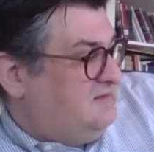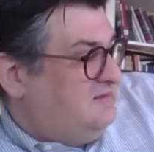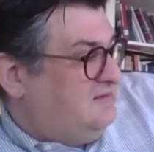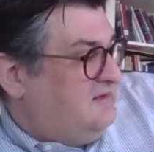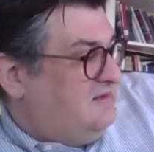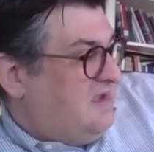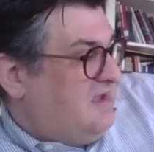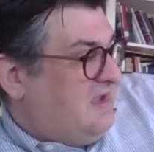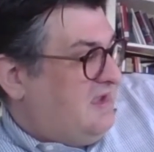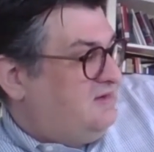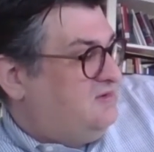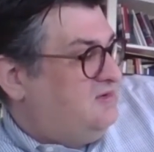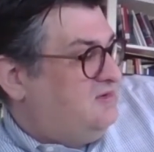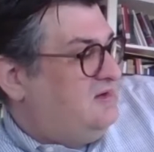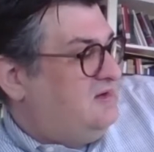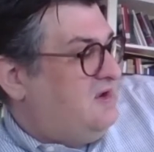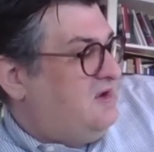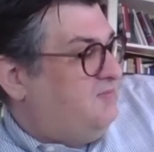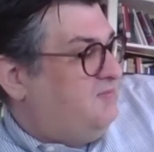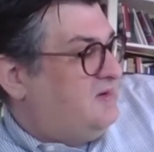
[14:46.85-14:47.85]
I couldn't
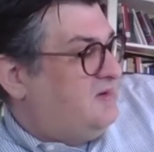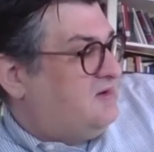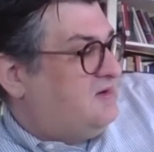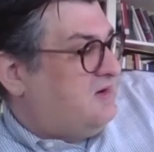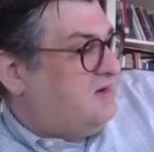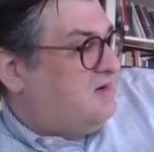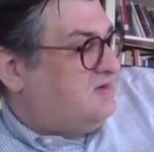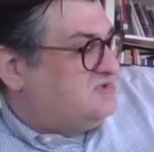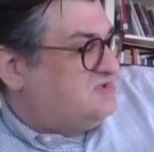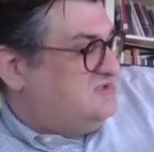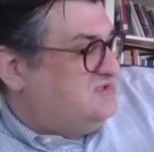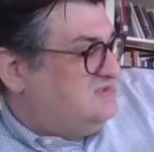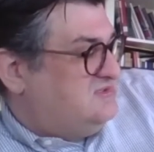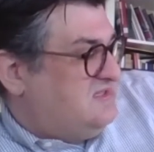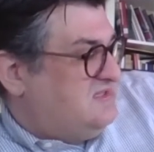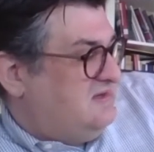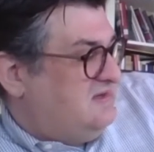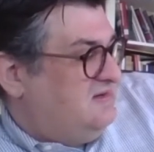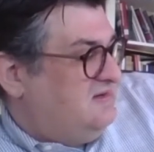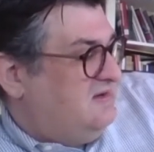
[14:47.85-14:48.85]
help it, Carl, she
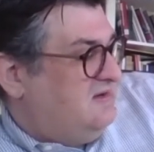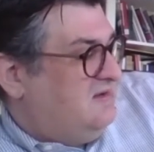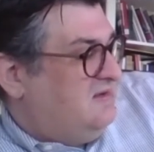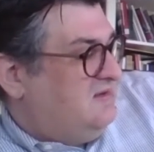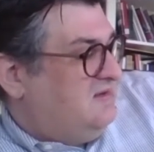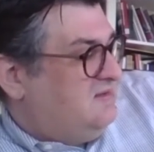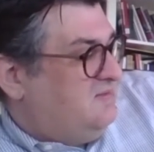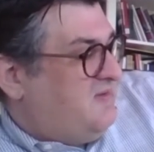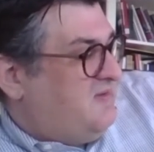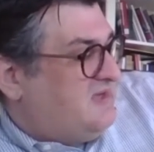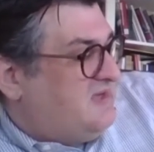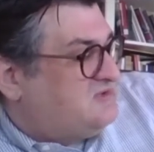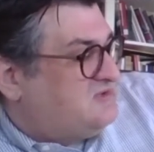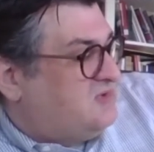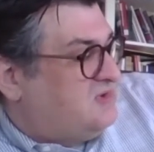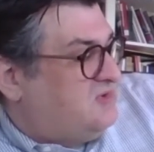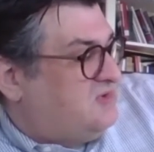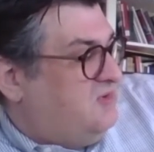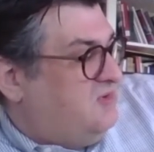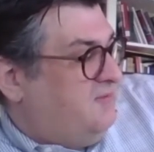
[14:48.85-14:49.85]
said.
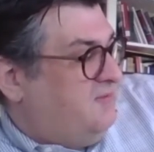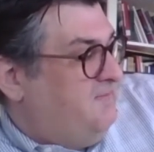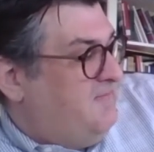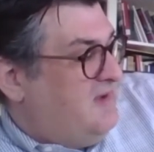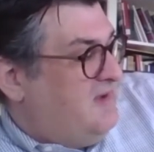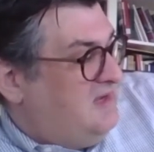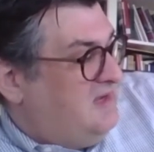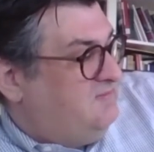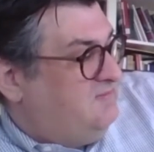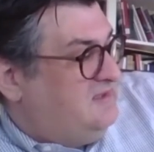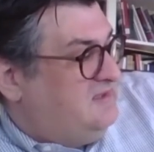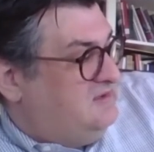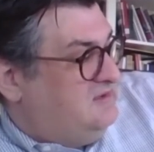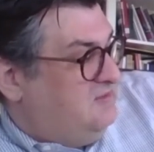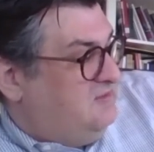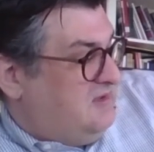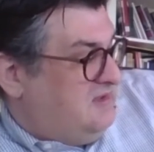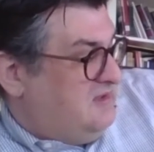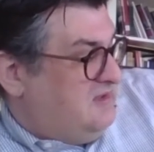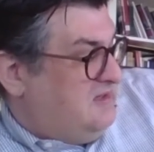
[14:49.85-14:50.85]
Patchwork Quilt made me do
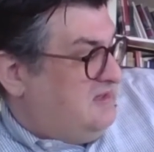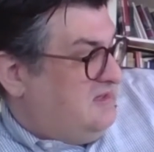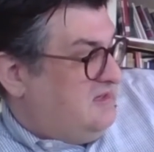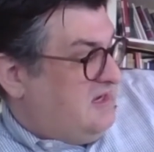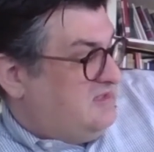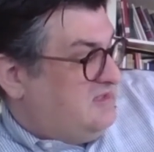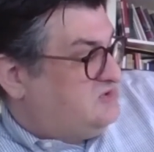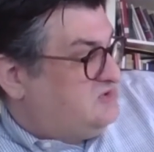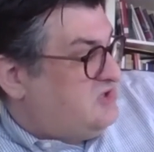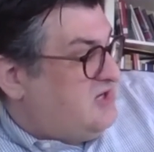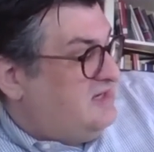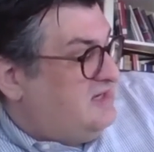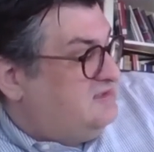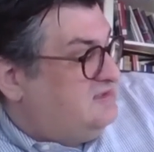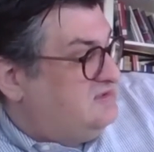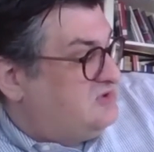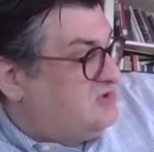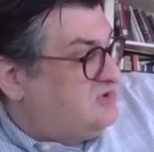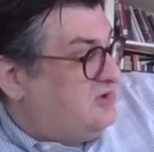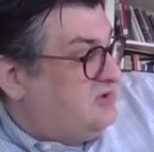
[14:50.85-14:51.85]
it. I tried to
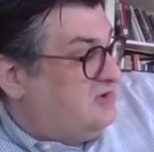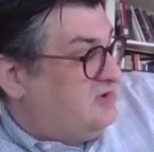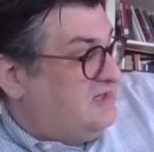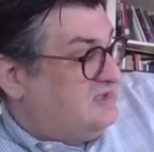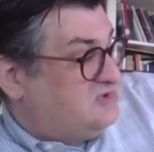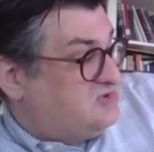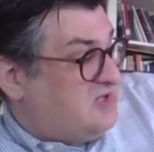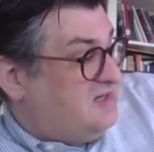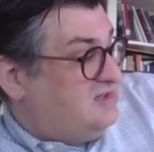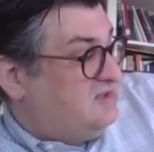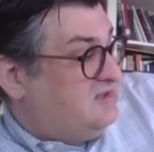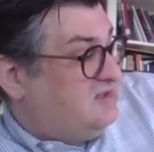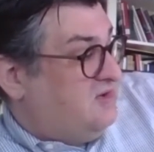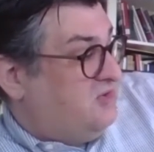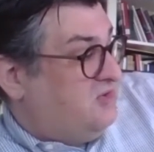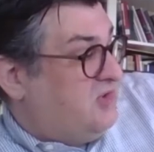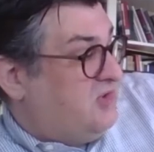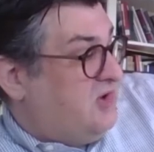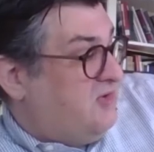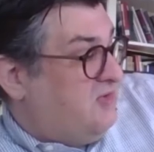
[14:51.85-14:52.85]
turn. I tried to go
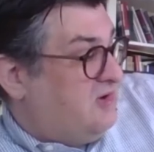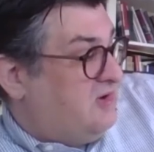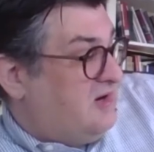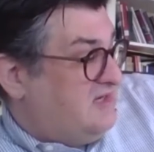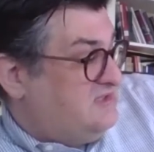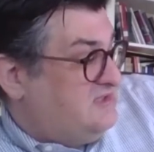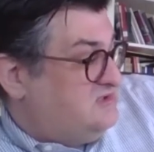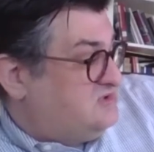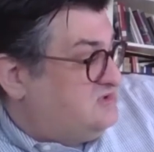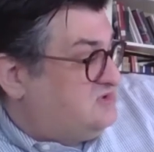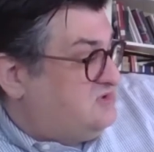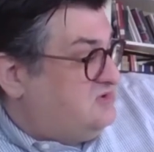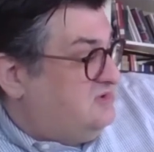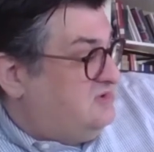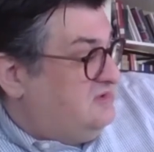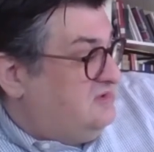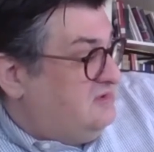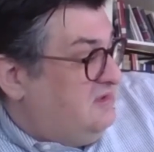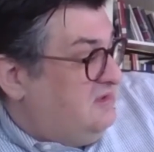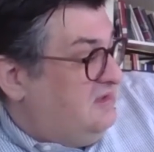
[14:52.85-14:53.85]
lower. I just
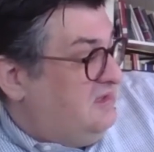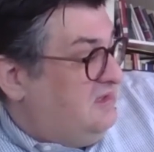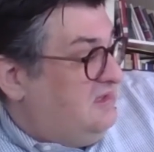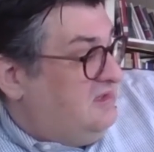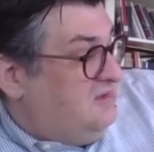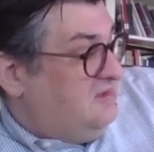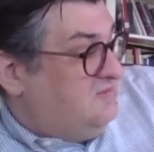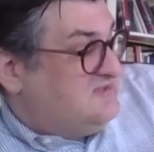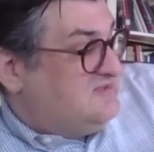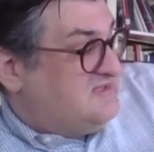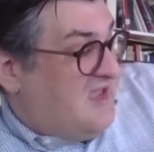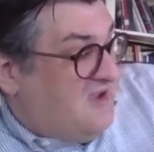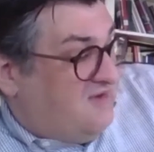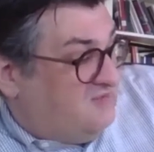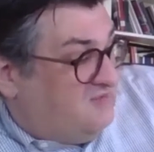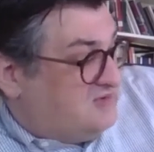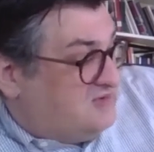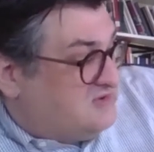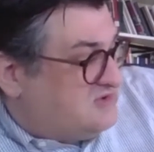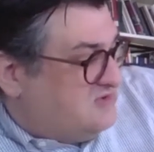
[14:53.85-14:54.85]
couldn't. It was
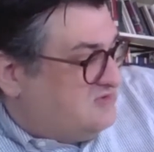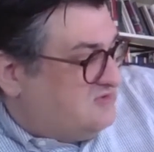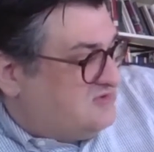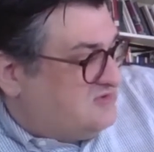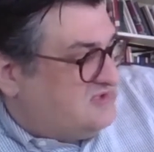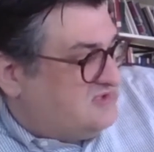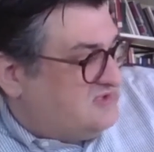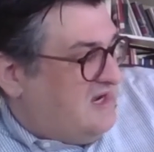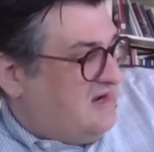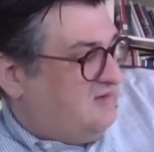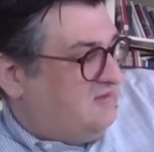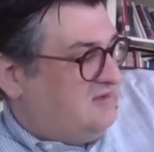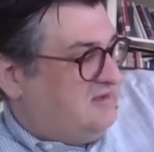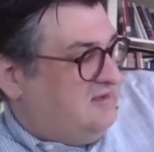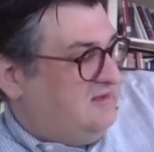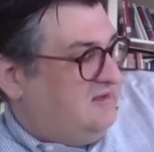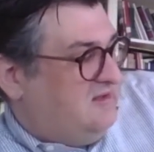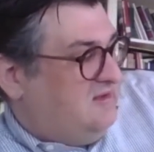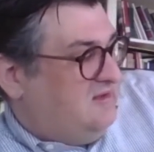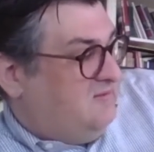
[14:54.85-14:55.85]
ever so scary.
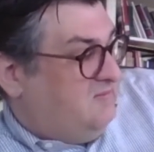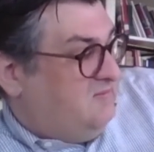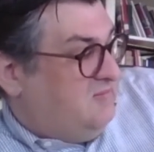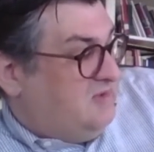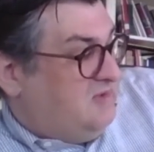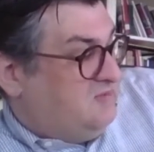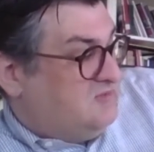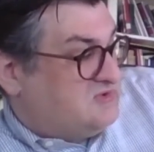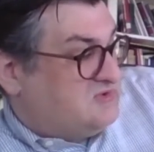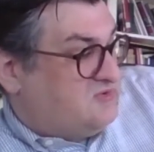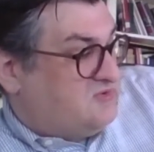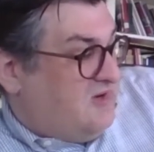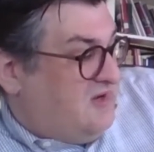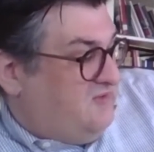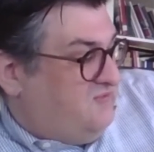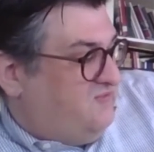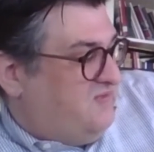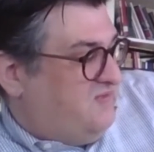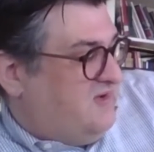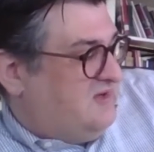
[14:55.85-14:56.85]
But it was great
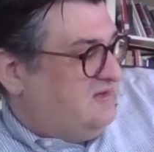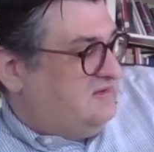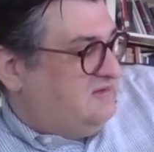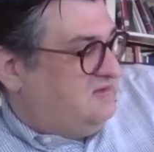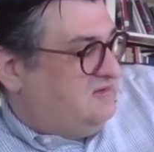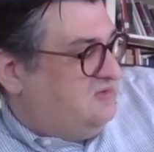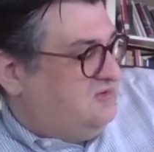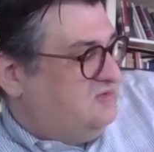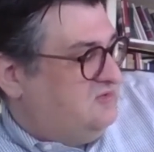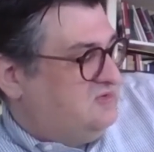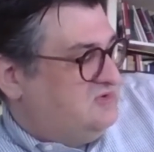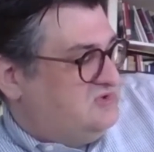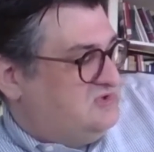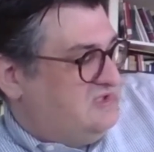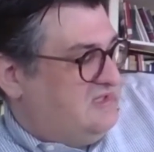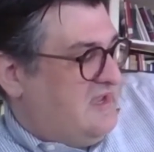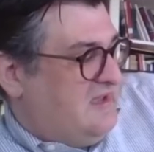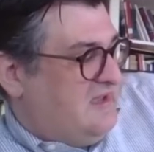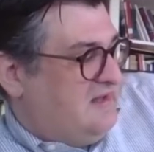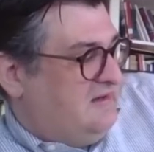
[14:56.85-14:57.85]
fun, too, she
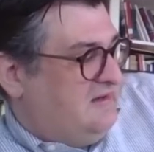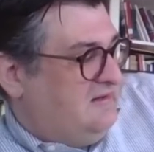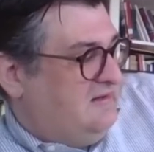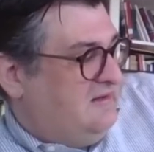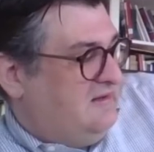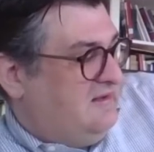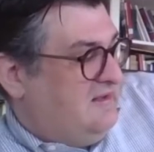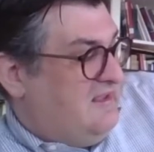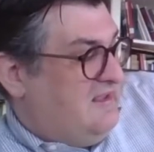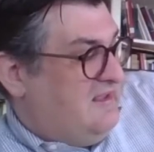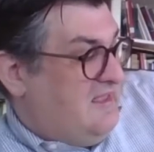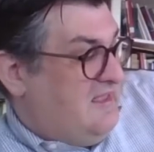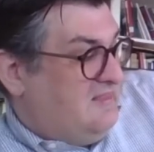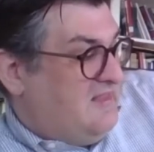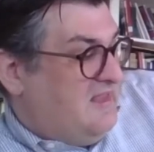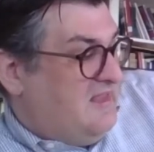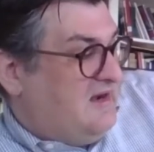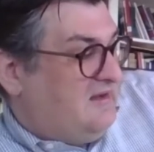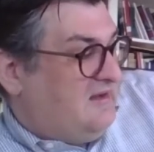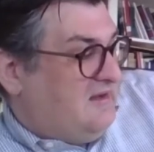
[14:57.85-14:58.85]
added. And
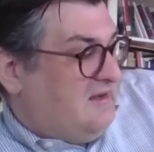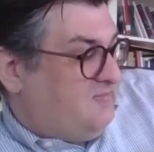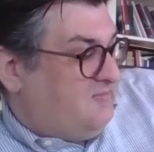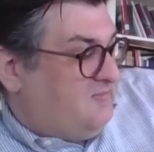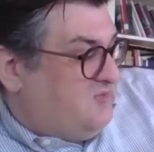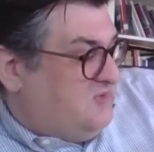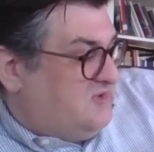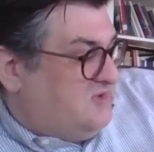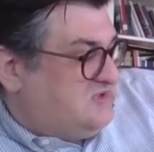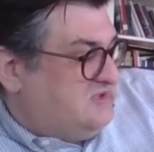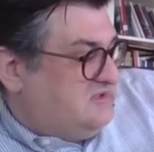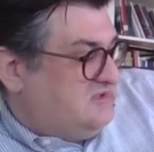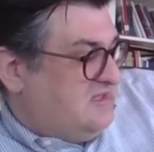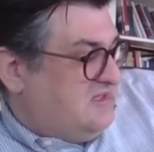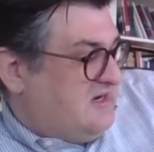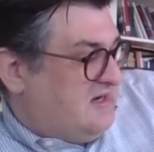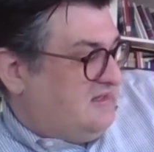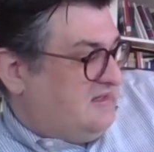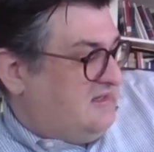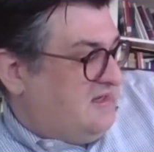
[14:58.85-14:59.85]
then I kept wishing that I
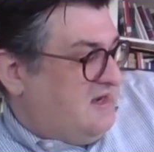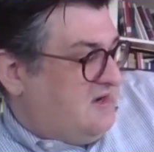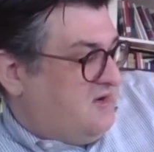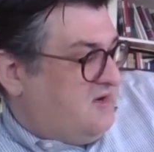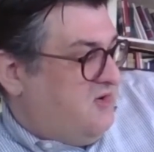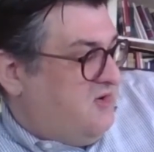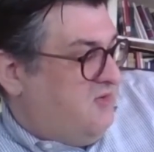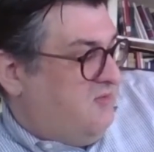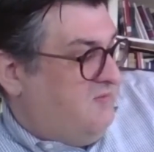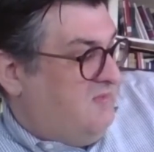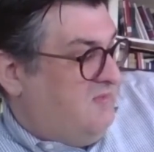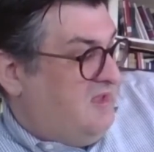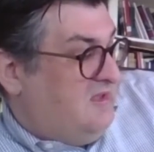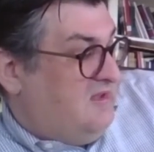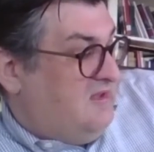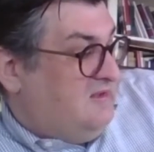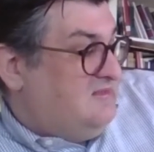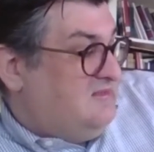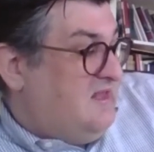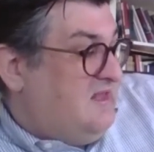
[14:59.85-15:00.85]
could get home.
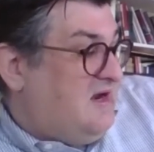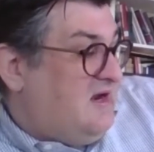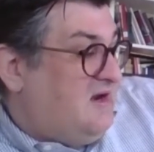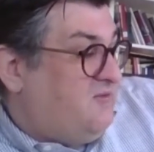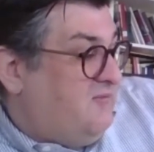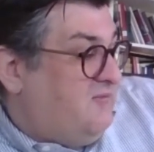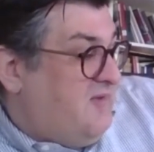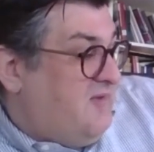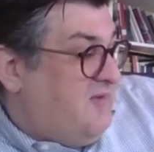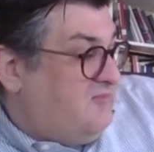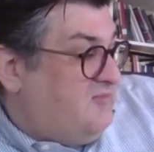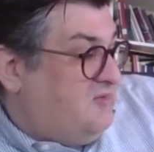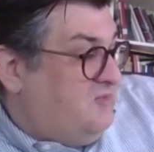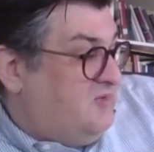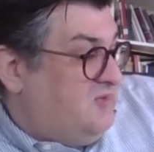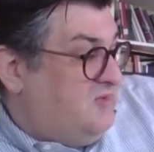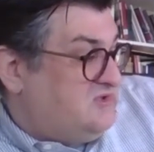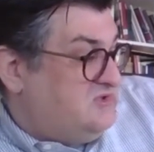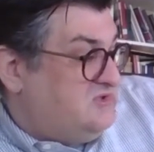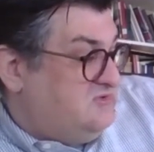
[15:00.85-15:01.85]
And then I remembered
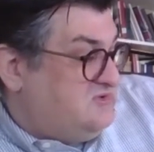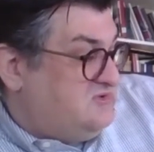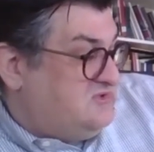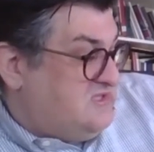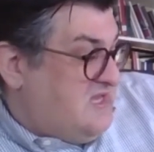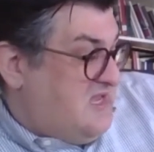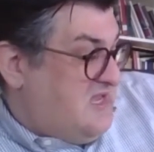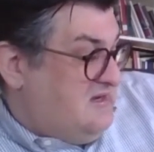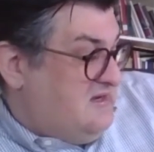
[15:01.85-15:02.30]
what you said.